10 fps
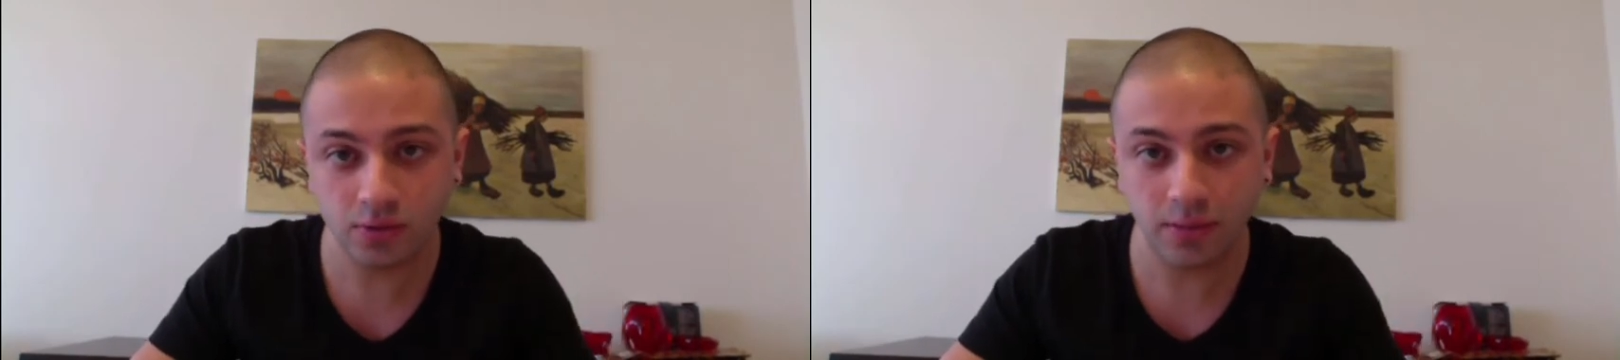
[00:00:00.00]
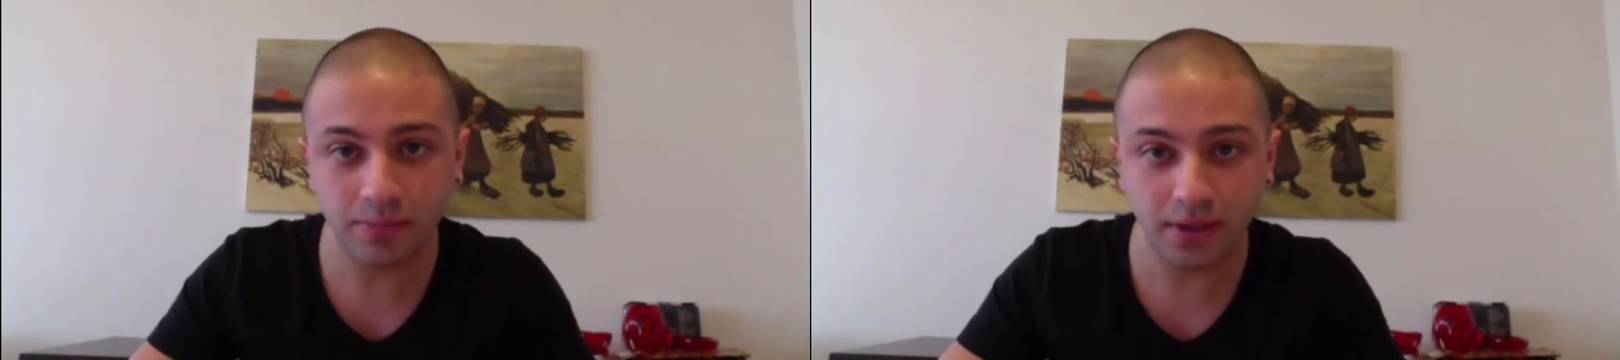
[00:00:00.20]

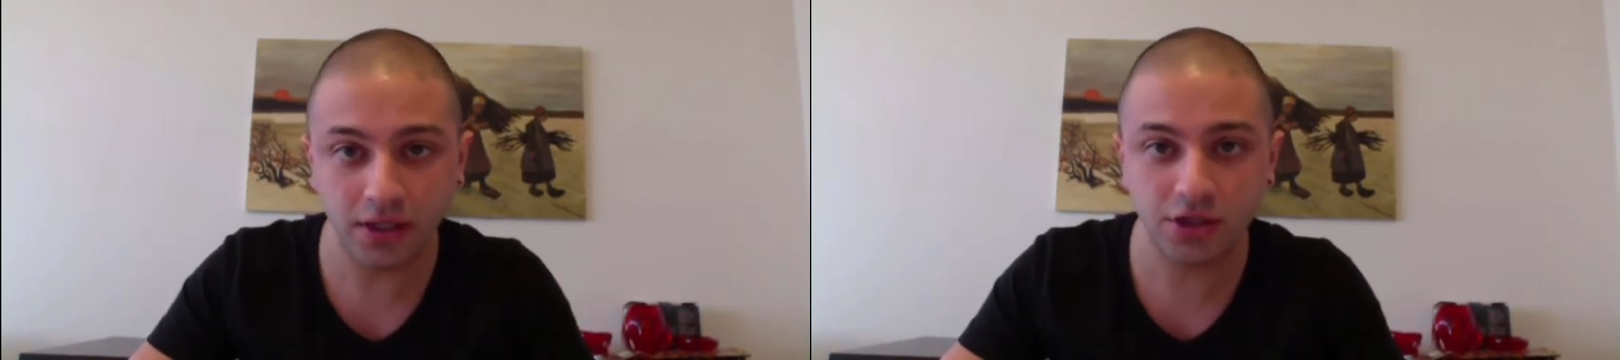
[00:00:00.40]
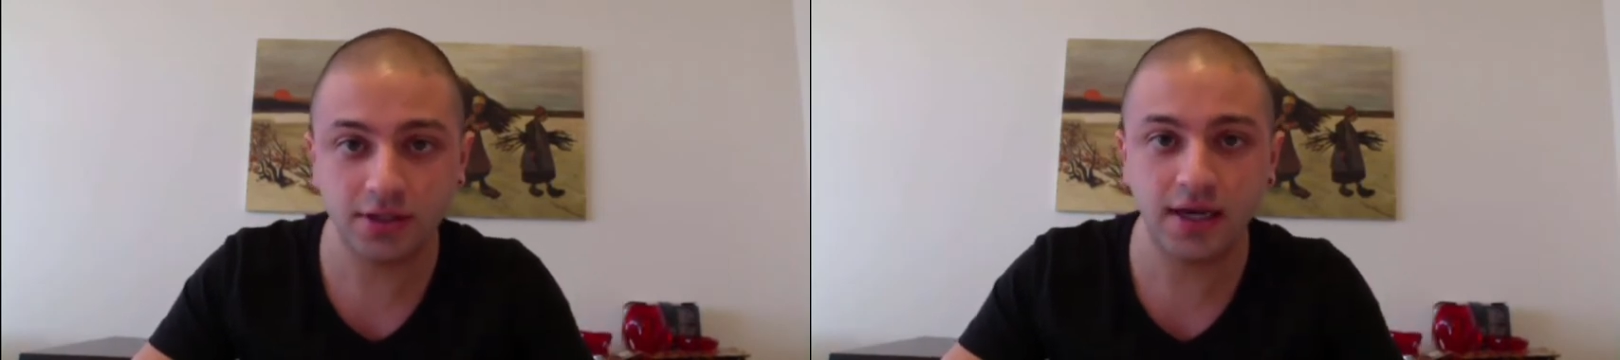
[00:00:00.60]

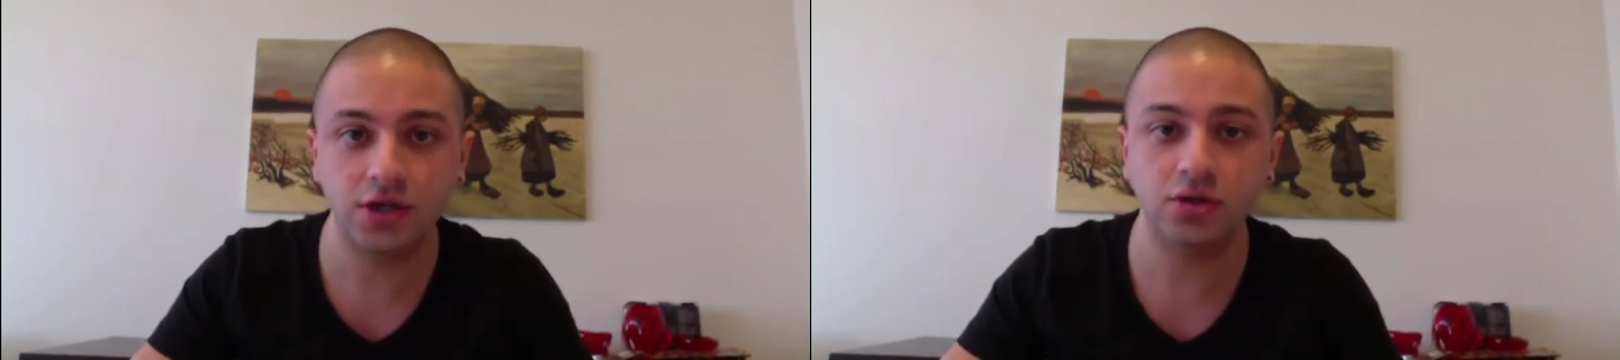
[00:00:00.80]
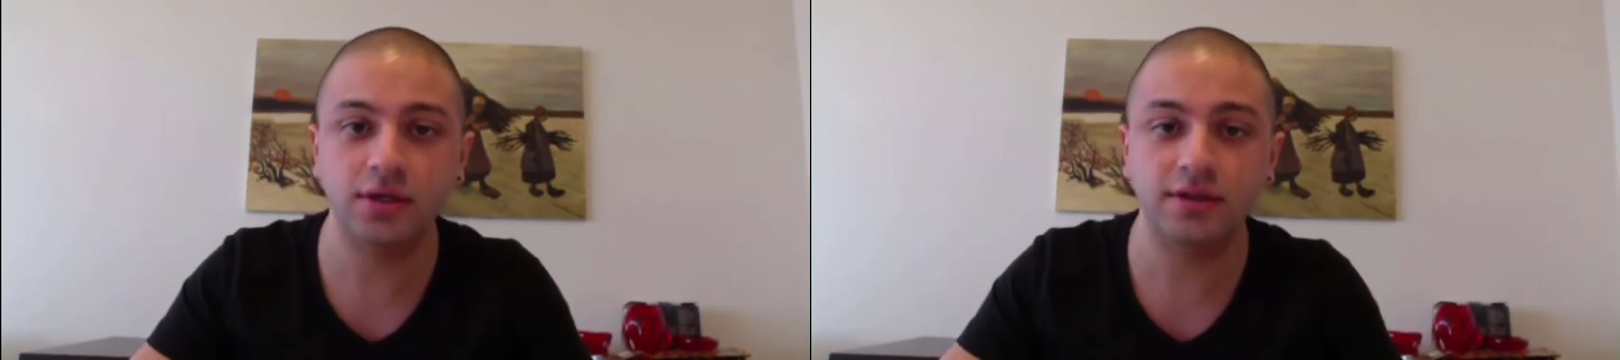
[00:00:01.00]
webpage is
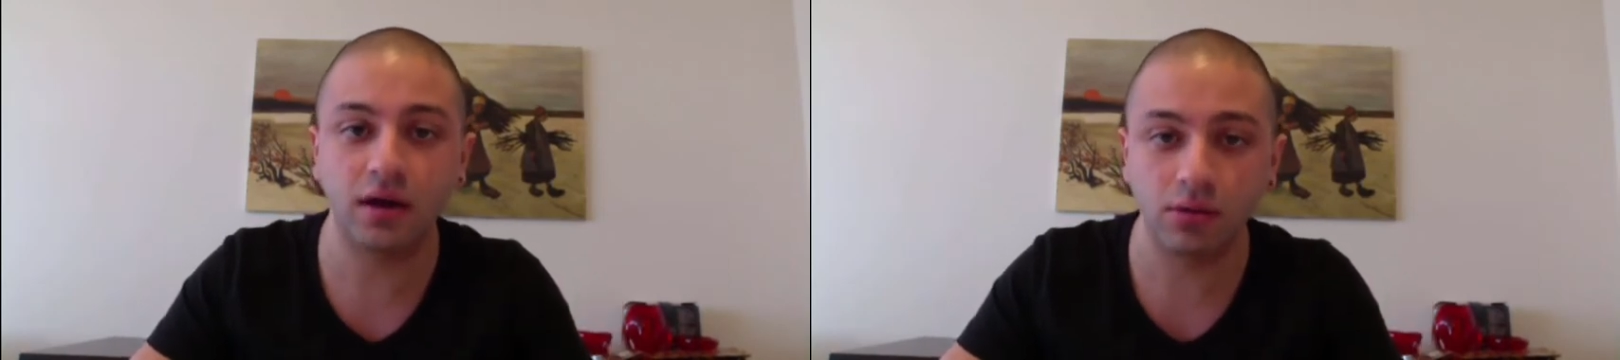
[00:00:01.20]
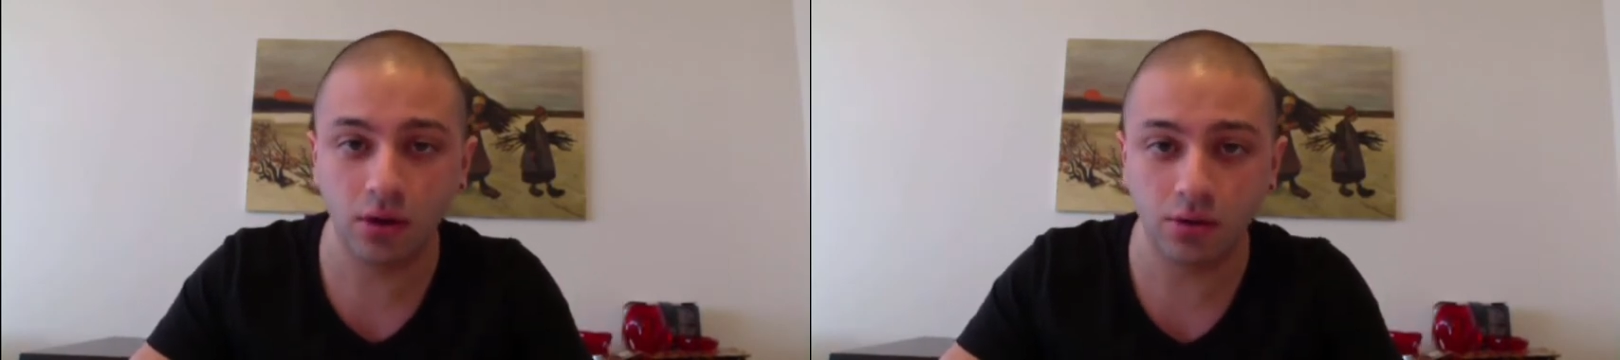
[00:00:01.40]
actually a
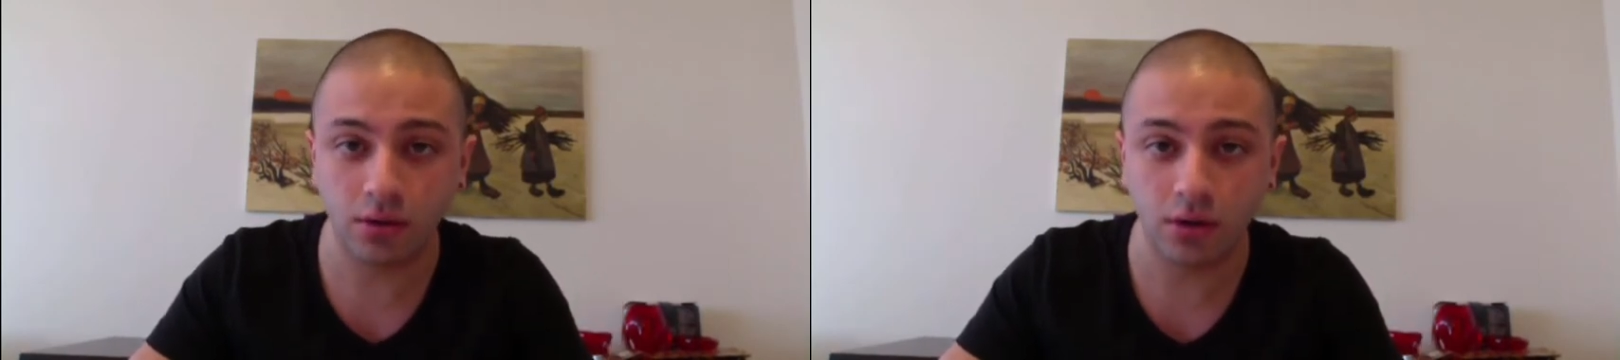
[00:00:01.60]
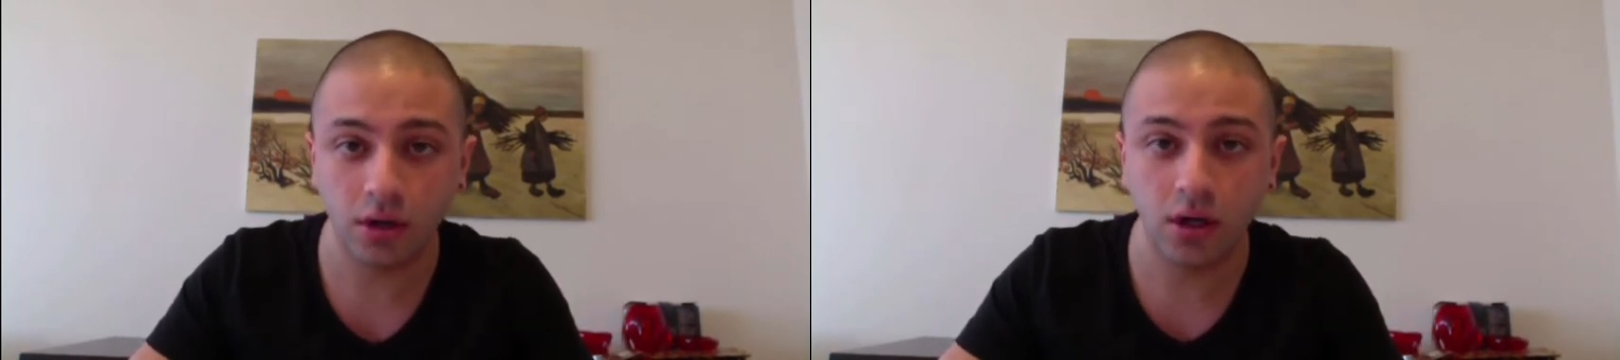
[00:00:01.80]
downloader.